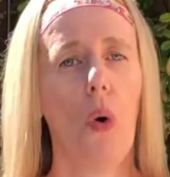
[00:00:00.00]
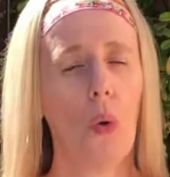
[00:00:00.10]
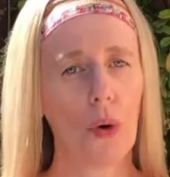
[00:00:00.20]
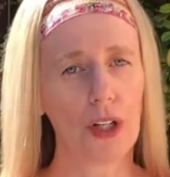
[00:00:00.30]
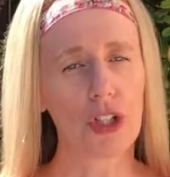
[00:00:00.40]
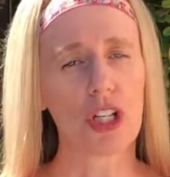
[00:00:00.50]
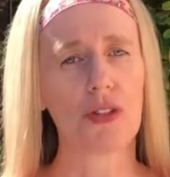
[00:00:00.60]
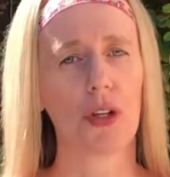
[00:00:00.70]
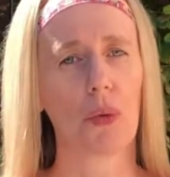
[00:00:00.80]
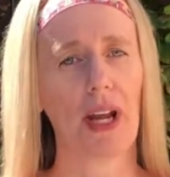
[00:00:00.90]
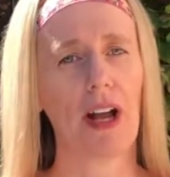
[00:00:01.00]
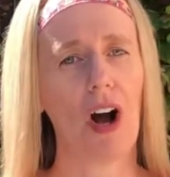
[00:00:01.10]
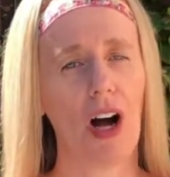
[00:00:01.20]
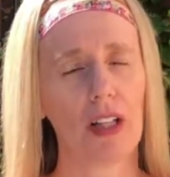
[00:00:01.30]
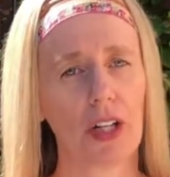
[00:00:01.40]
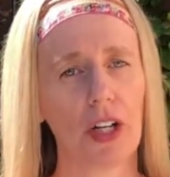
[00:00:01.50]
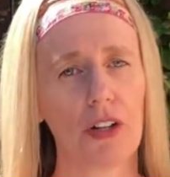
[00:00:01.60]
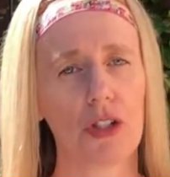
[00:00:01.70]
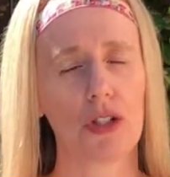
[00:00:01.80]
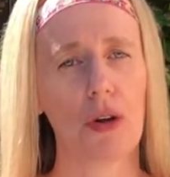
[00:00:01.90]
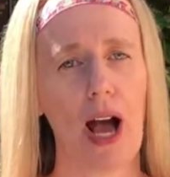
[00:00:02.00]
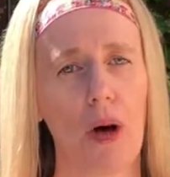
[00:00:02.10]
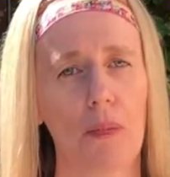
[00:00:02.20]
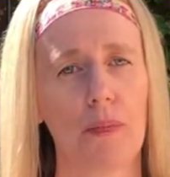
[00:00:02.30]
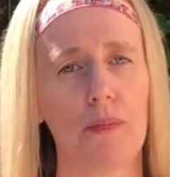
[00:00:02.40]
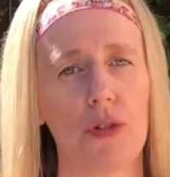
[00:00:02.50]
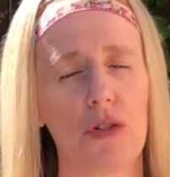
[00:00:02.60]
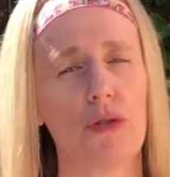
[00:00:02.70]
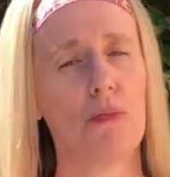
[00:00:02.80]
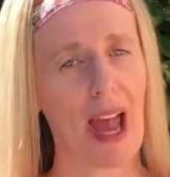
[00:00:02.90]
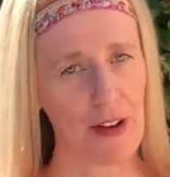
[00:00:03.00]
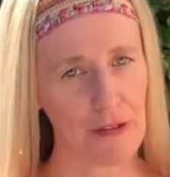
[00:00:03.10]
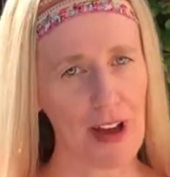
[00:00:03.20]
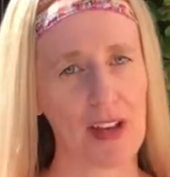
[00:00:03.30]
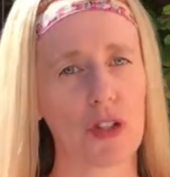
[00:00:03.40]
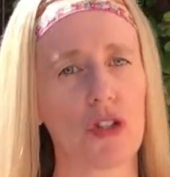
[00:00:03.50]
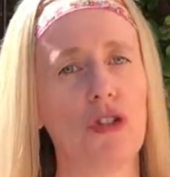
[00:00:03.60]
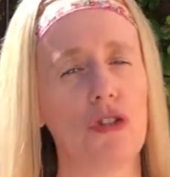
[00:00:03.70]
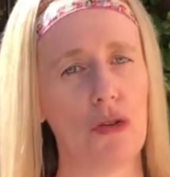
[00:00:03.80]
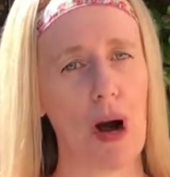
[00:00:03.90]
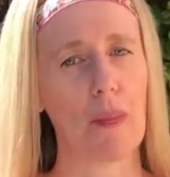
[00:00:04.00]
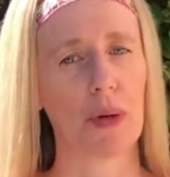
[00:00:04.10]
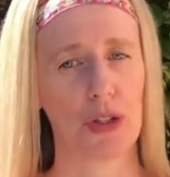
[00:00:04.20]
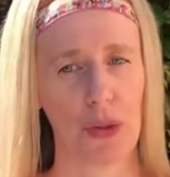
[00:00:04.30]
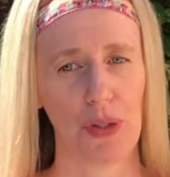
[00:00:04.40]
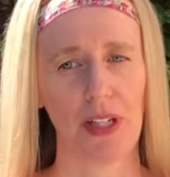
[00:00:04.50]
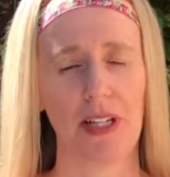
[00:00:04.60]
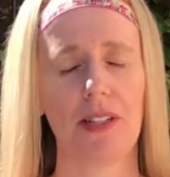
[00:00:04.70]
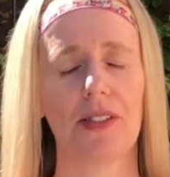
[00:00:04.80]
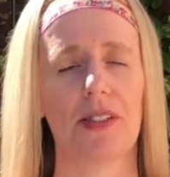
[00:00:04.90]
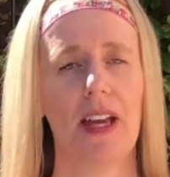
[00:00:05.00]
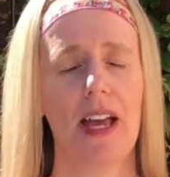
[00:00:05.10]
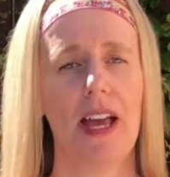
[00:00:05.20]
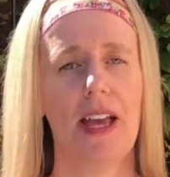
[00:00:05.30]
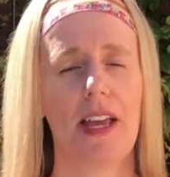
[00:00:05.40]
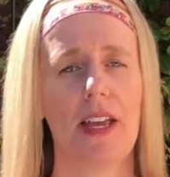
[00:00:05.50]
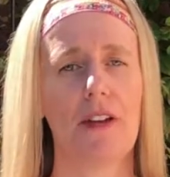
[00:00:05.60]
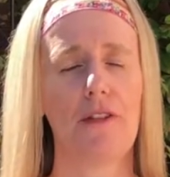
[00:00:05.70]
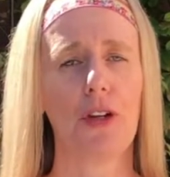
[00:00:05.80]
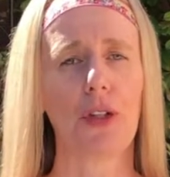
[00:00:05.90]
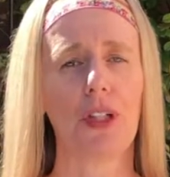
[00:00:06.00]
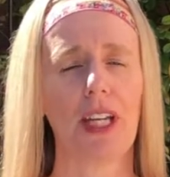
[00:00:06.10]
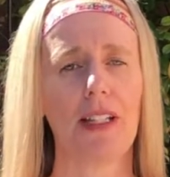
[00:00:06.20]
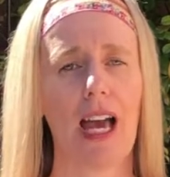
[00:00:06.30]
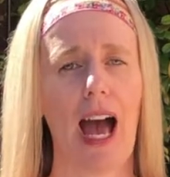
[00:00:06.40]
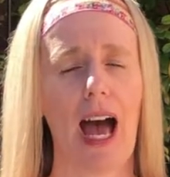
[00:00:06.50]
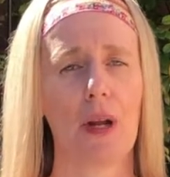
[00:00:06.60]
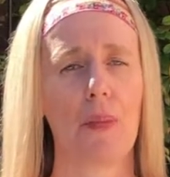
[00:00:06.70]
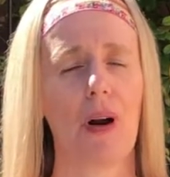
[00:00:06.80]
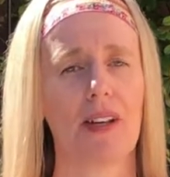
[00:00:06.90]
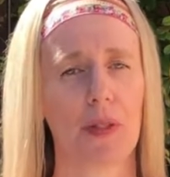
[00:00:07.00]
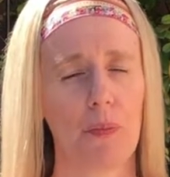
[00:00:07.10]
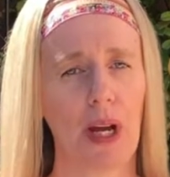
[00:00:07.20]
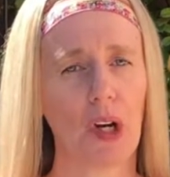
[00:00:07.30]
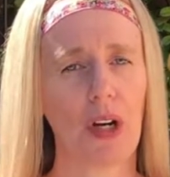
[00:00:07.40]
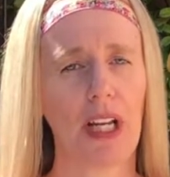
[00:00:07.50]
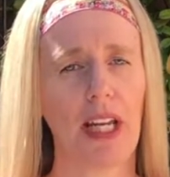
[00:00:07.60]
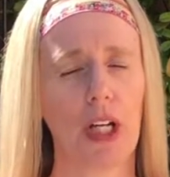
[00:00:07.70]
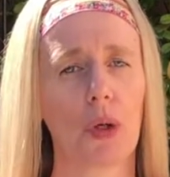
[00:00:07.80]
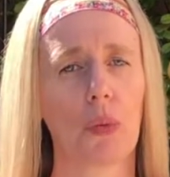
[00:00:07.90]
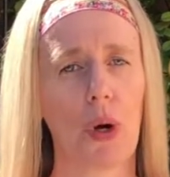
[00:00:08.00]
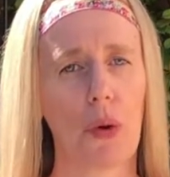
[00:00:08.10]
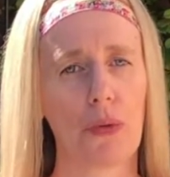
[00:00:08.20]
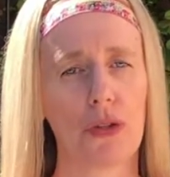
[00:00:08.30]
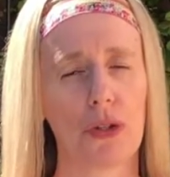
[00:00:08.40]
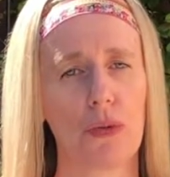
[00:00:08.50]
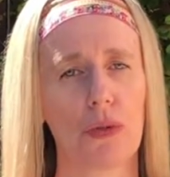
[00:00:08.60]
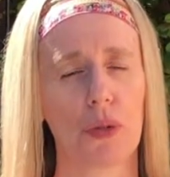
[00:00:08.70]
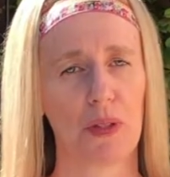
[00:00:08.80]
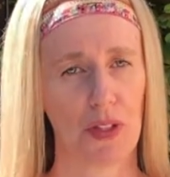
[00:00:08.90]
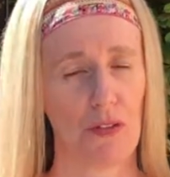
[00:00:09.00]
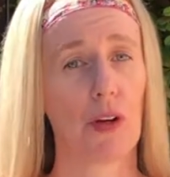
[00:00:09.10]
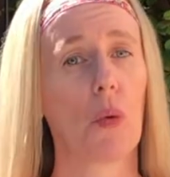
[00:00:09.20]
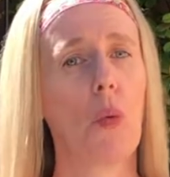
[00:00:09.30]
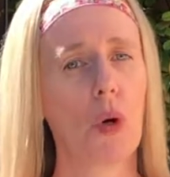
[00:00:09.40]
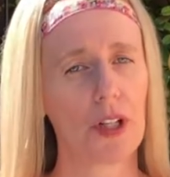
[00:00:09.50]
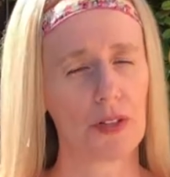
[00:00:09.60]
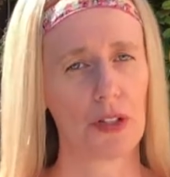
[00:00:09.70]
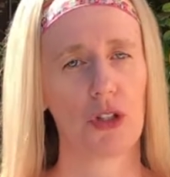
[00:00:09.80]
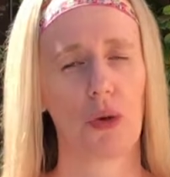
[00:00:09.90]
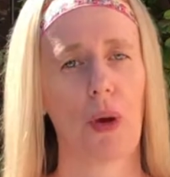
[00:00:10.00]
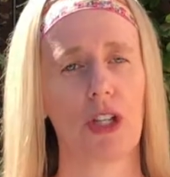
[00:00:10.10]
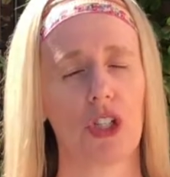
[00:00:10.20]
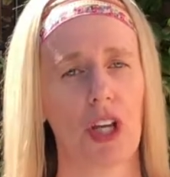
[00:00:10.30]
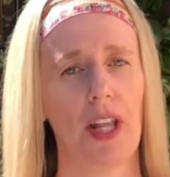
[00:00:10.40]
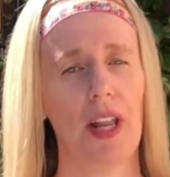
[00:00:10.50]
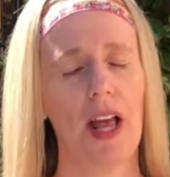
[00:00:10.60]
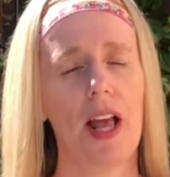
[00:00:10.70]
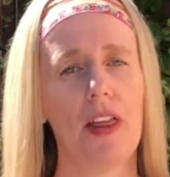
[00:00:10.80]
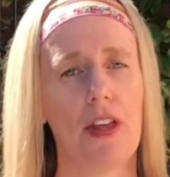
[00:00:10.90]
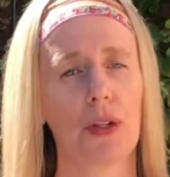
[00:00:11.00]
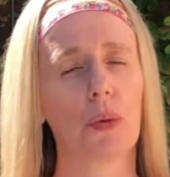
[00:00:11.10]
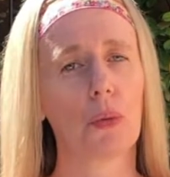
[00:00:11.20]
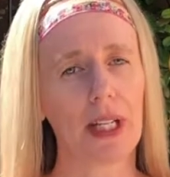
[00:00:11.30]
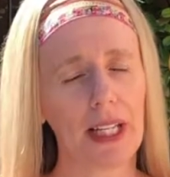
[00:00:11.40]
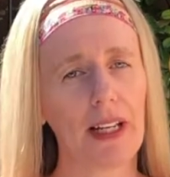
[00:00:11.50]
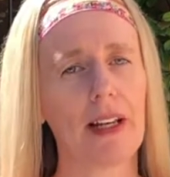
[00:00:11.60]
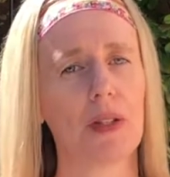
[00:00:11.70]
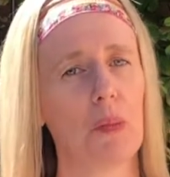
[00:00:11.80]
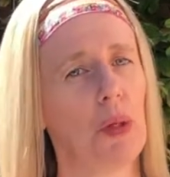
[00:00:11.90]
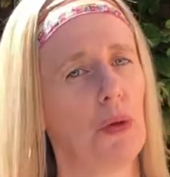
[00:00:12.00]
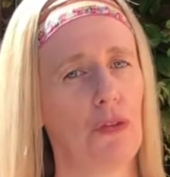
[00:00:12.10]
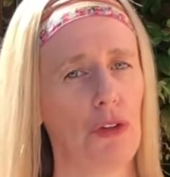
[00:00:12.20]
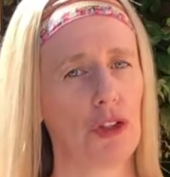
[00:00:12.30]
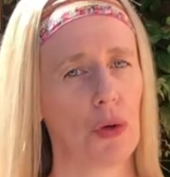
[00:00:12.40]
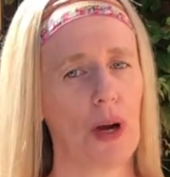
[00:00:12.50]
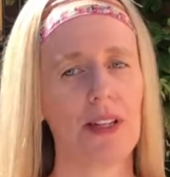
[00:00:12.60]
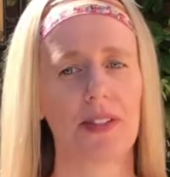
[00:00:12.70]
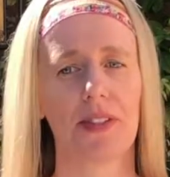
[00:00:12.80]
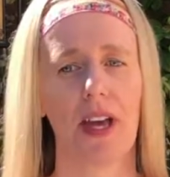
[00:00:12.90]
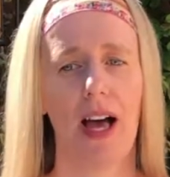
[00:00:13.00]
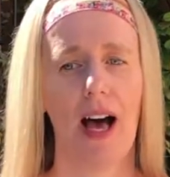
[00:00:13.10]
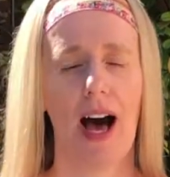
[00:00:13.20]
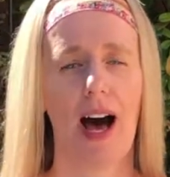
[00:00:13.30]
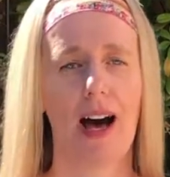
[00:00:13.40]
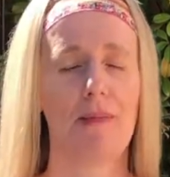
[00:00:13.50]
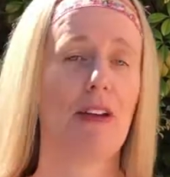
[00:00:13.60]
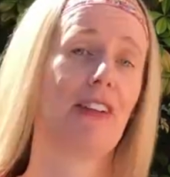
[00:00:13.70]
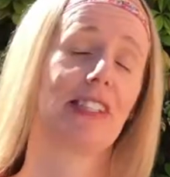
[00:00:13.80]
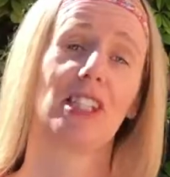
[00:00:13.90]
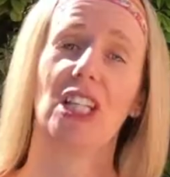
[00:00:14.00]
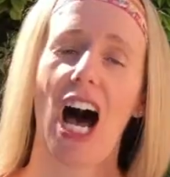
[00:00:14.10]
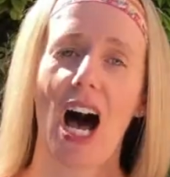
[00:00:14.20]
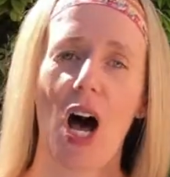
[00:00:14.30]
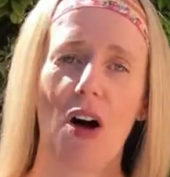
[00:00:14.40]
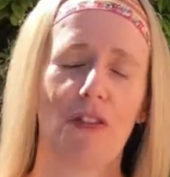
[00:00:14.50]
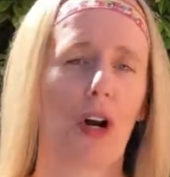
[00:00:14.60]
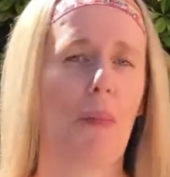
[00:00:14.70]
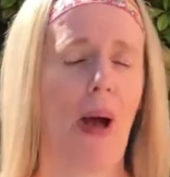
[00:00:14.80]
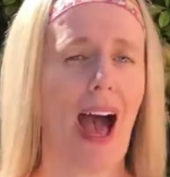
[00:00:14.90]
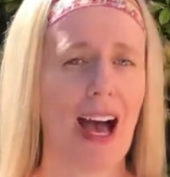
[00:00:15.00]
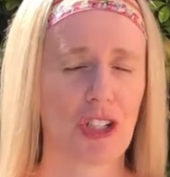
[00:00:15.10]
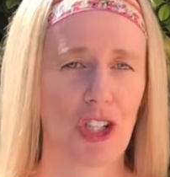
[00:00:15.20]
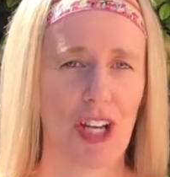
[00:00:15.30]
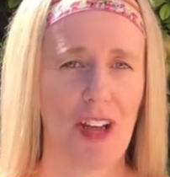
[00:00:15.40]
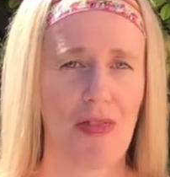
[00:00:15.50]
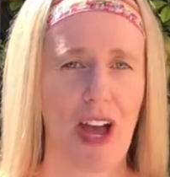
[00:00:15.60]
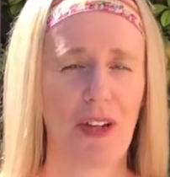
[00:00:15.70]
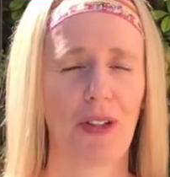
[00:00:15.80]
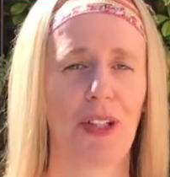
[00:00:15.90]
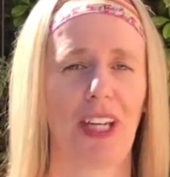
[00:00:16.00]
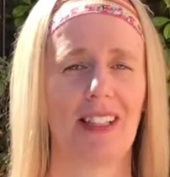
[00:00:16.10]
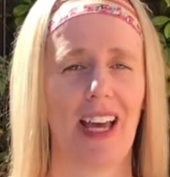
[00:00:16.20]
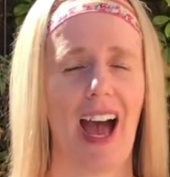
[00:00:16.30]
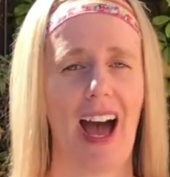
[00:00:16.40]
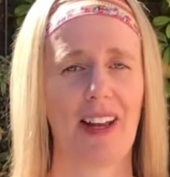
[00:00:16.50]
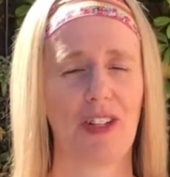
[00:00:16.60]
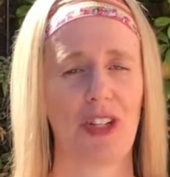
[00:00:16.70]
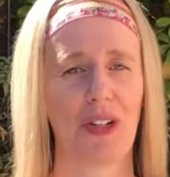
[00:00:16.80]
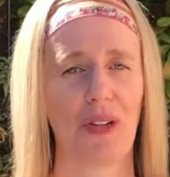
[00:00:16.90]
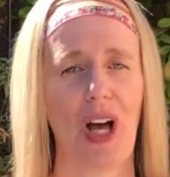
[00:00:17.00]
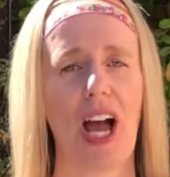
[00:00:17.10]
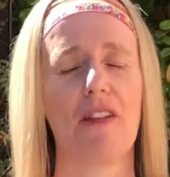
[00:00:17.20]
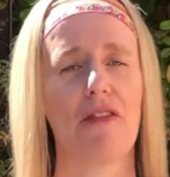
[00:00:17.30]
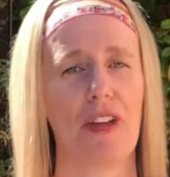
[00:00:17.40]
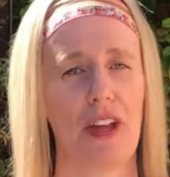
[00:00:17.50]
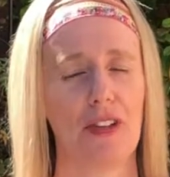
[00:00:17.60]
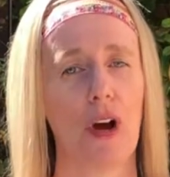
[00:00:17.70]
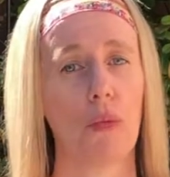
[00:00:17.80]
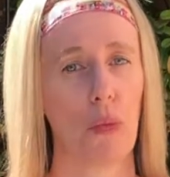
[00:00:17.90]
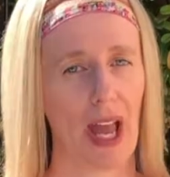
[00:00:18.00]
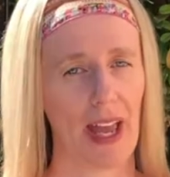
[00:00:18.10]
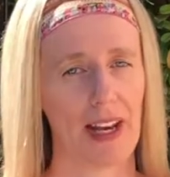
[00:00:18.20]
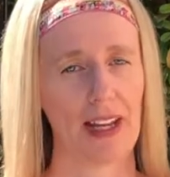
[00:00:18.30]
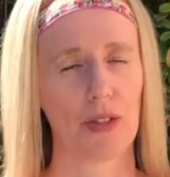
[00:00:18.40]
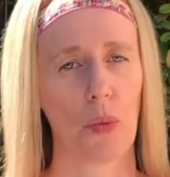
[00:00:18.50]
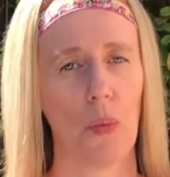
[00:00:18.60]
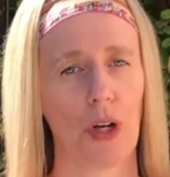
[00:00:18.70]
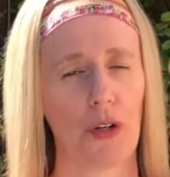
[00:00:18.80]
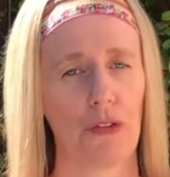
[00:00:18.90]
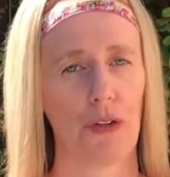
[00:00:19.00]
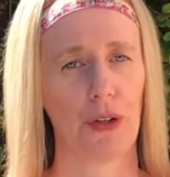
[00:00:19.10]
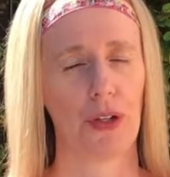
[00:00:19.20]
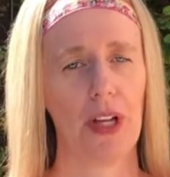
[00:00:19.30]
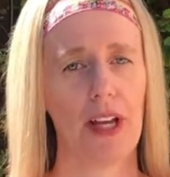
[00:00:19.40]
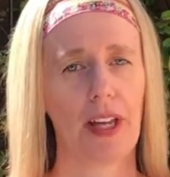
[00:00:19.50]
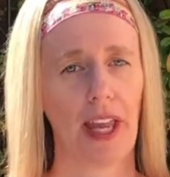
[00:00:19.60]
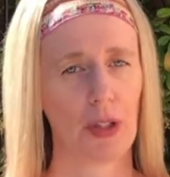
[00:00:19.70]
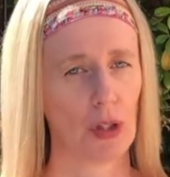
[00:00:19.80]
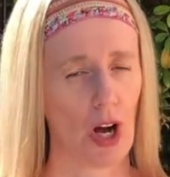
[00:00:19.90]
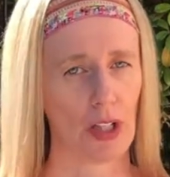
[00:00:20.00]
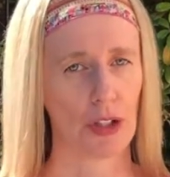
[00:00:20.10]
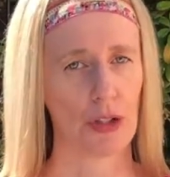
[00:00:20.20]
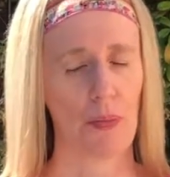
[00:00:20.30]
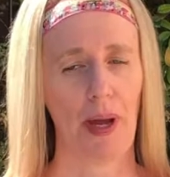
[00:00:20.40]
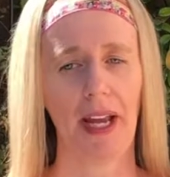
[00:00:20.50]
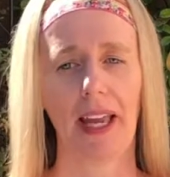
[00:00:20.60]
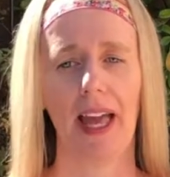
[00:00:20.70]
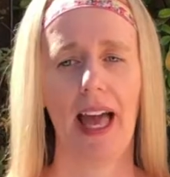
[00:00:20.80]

Orange is a great color to help to manifest new opportunities. If you're looking to add prosperity and growth to a specific work situation, then green is a beautiful choice. Um, if it's love or passion that you're looking to add into your life, then red is a wonderful candle color to pick.